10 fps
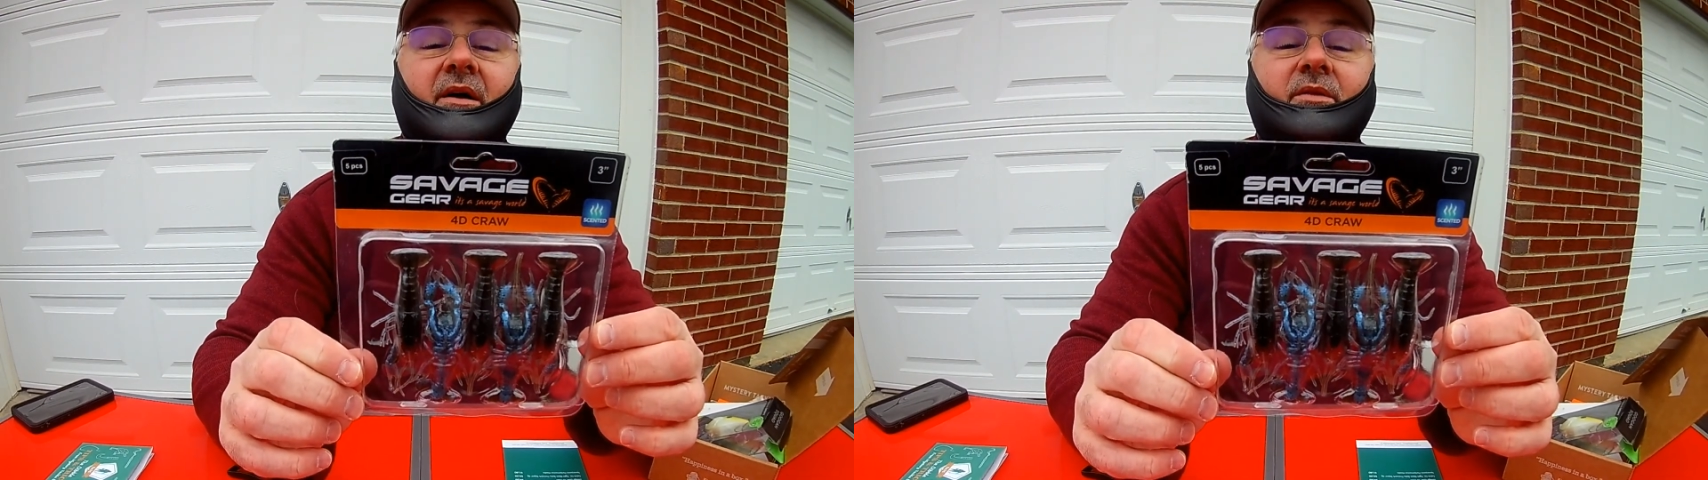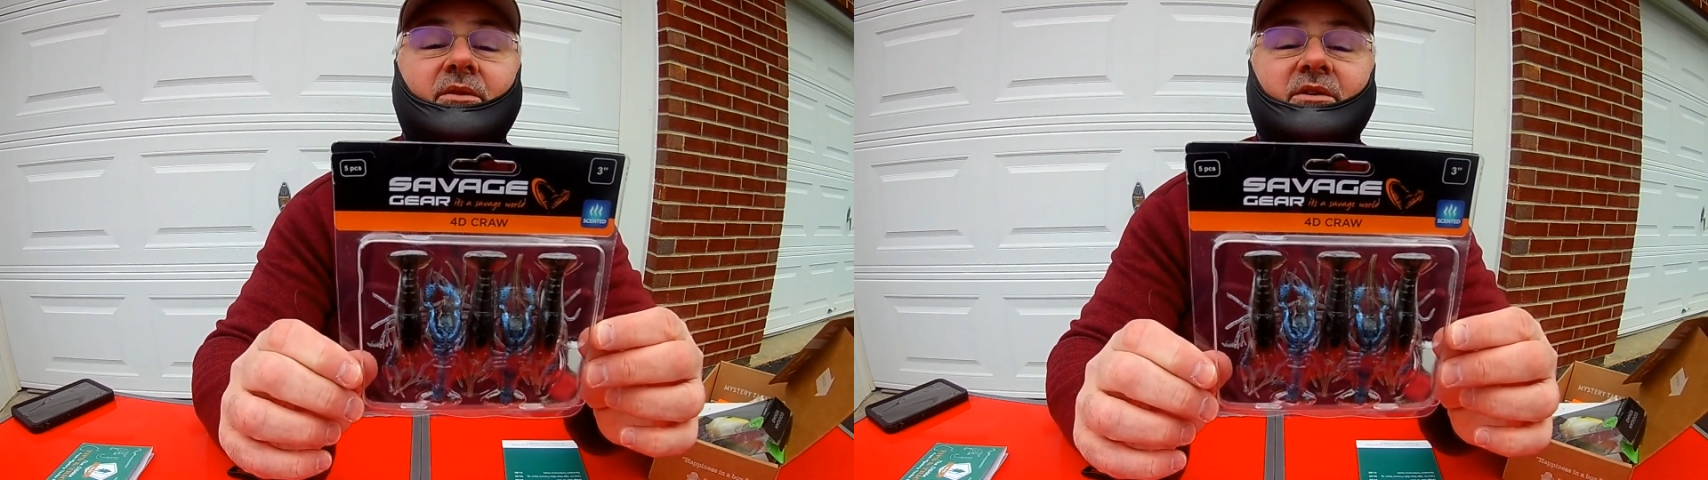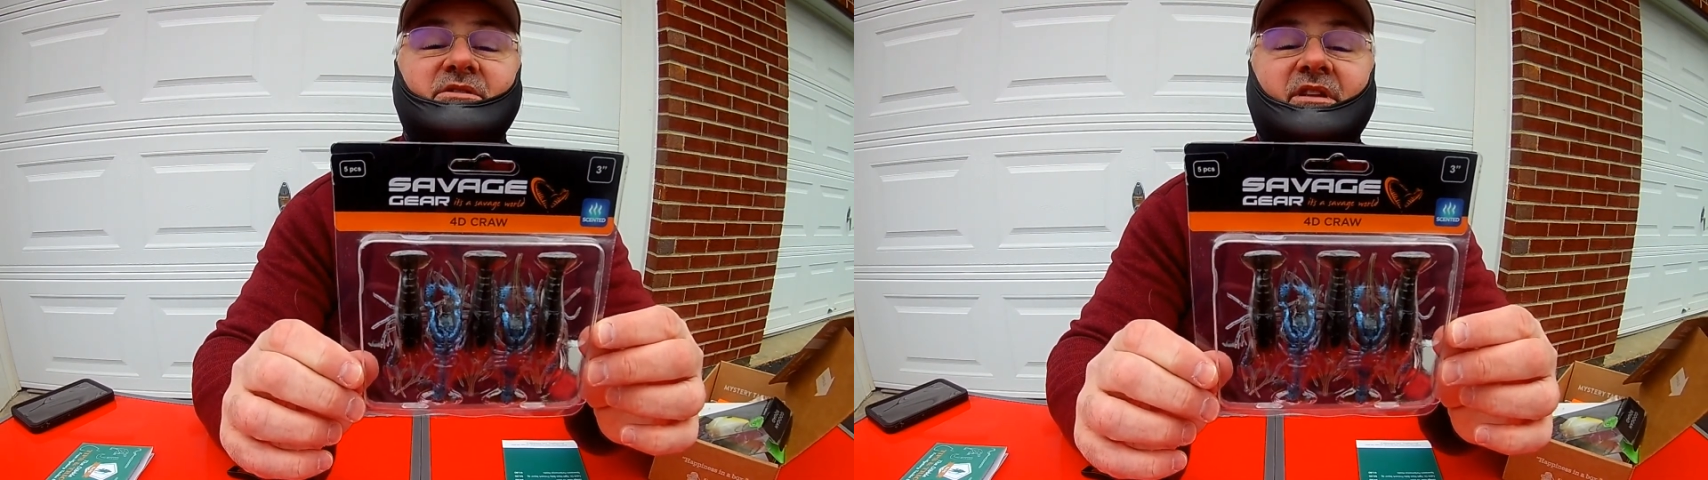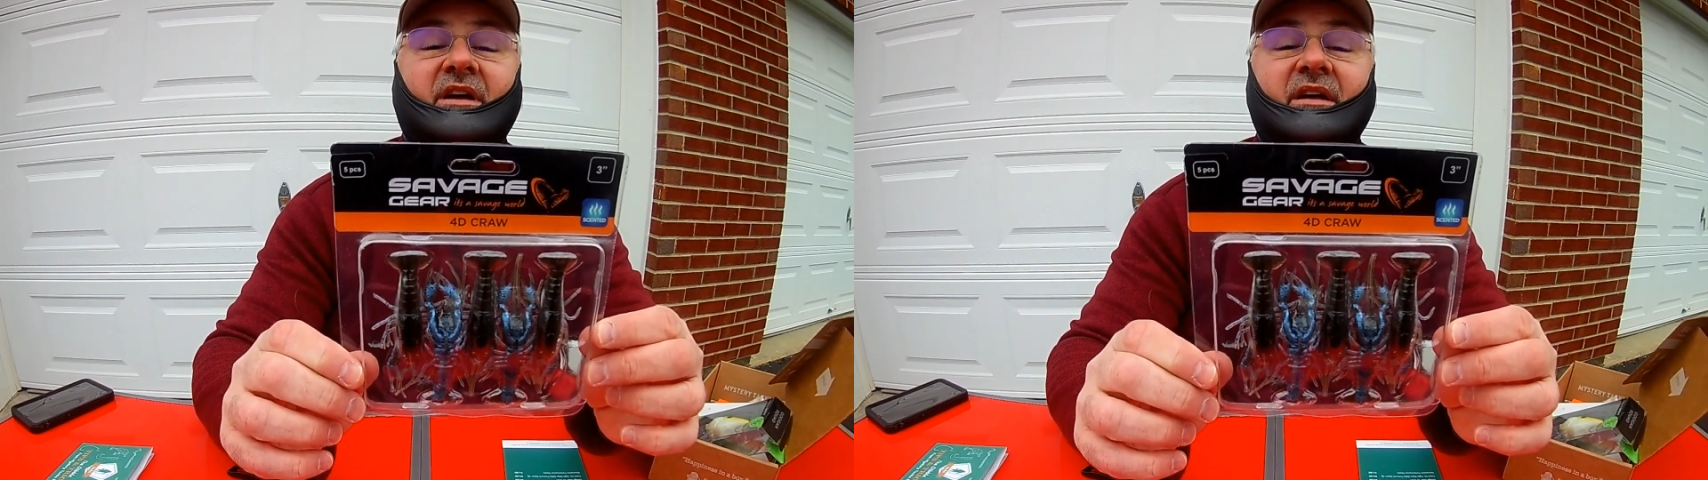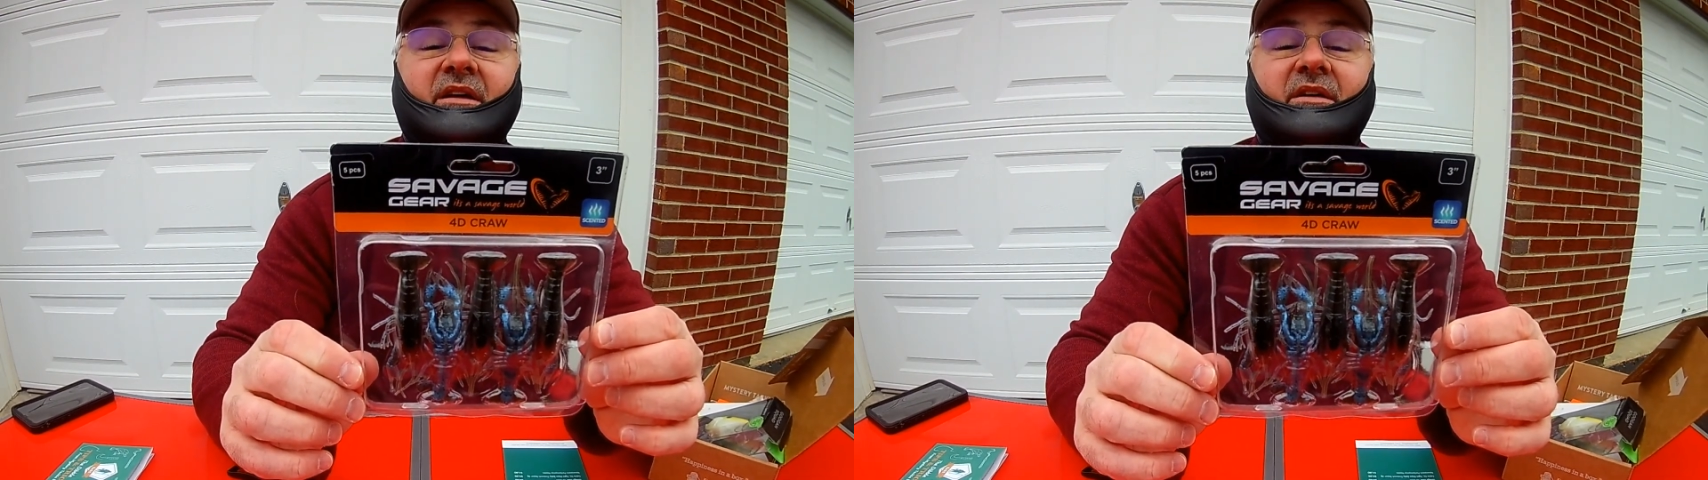Looks
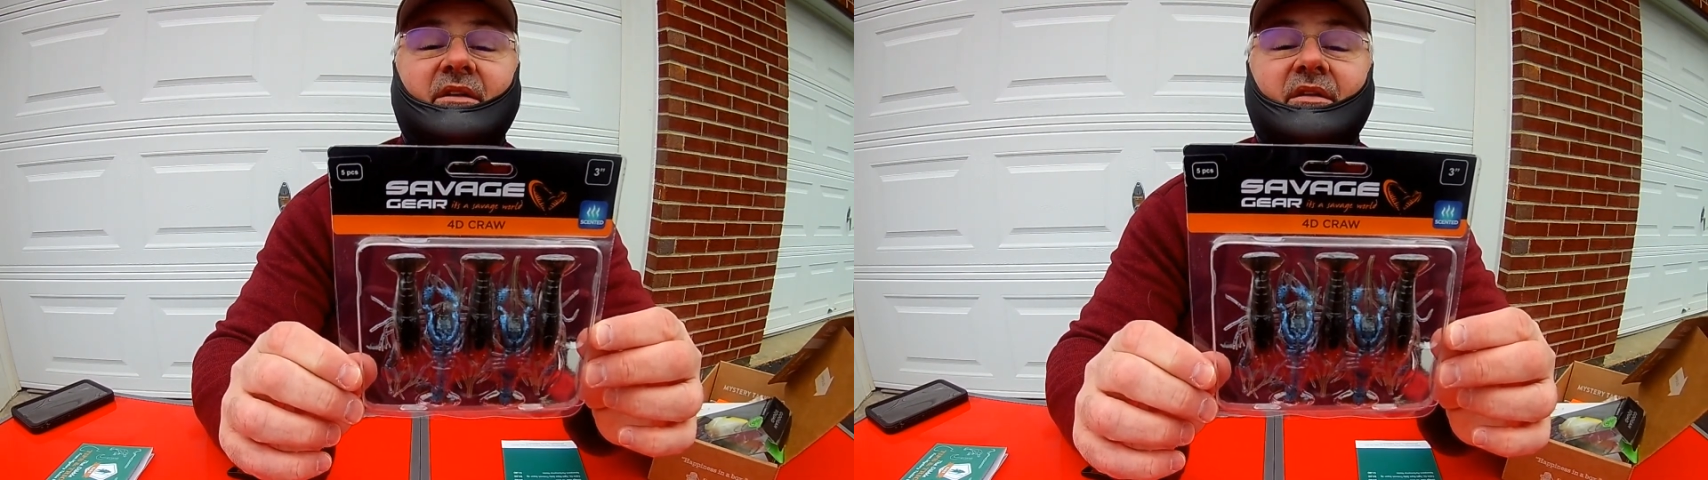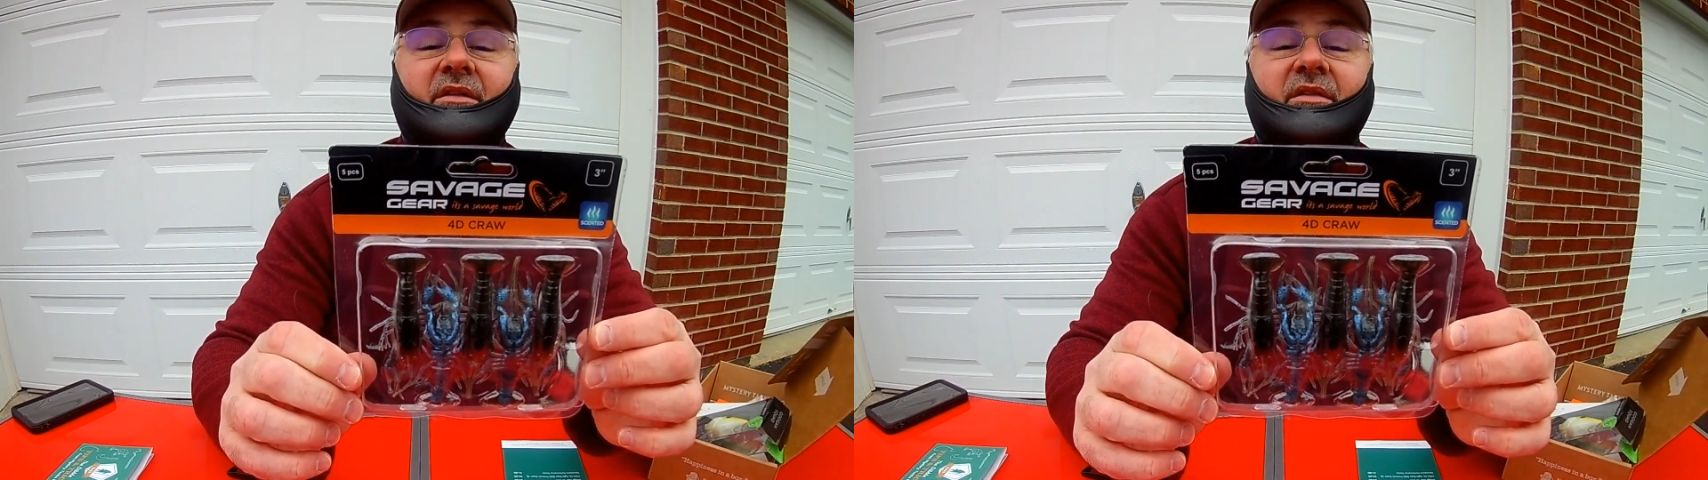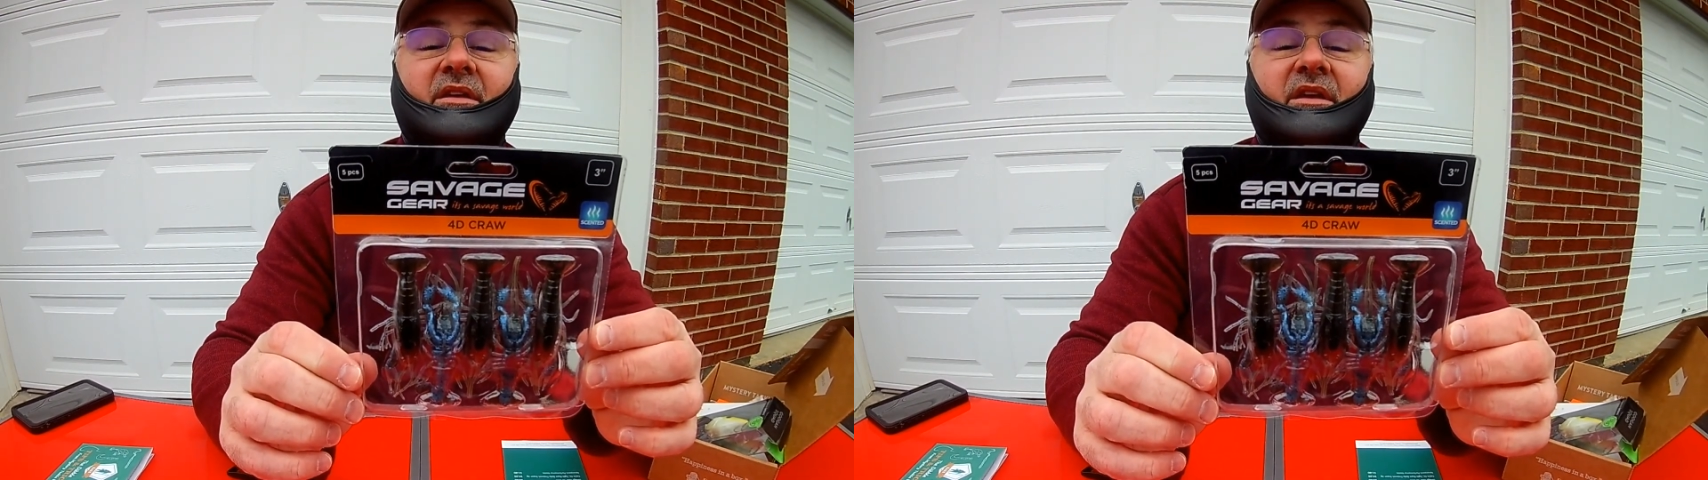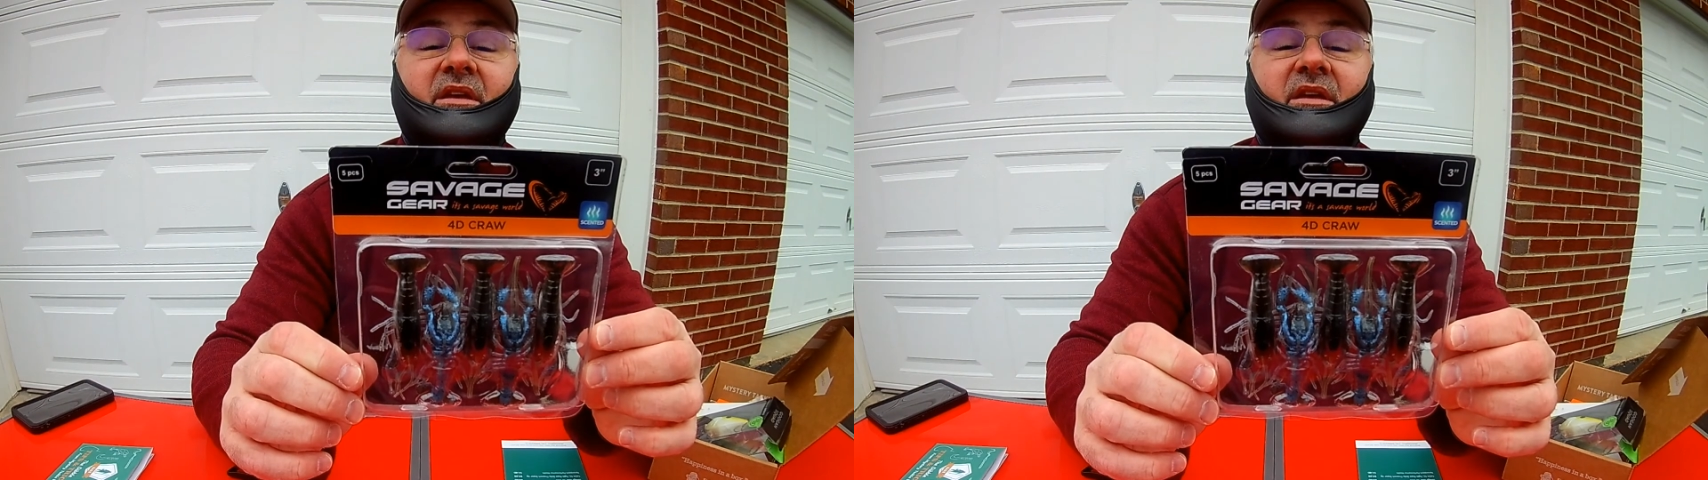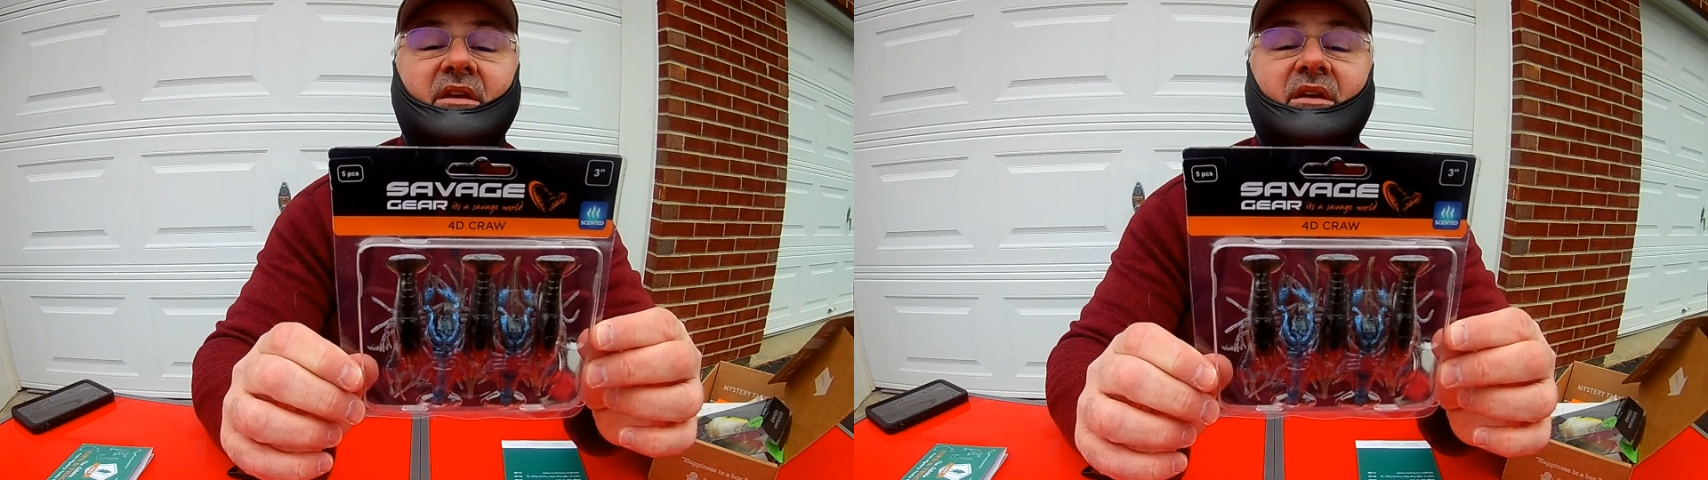like
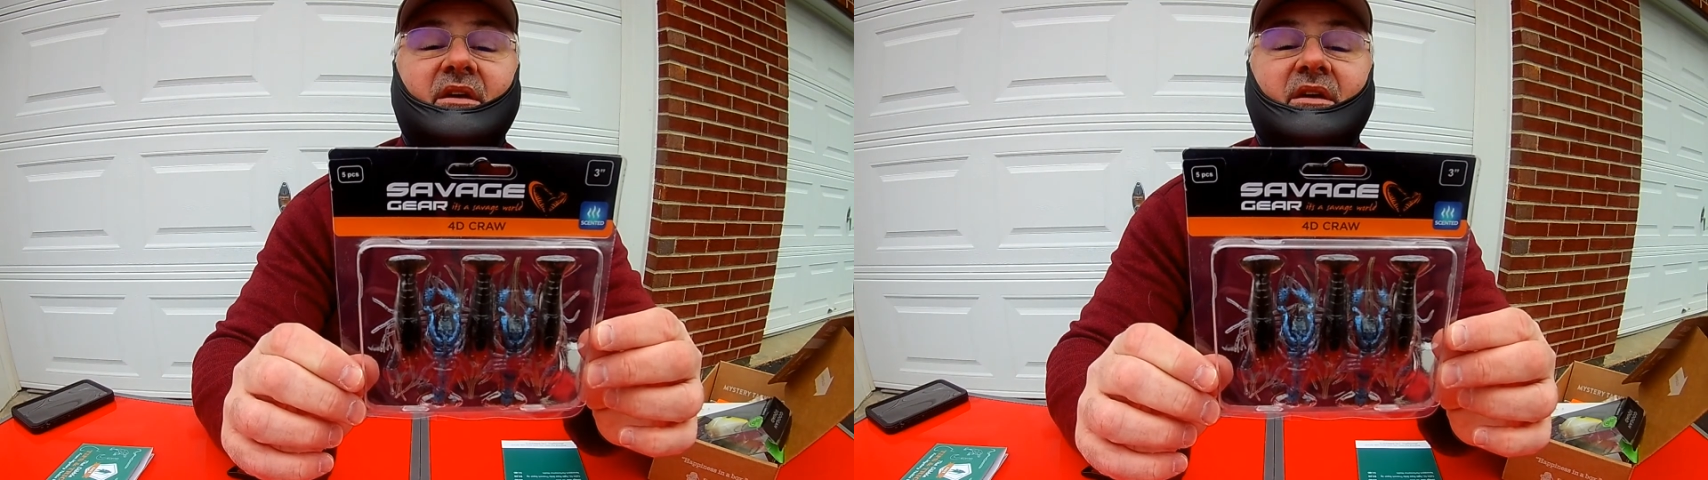the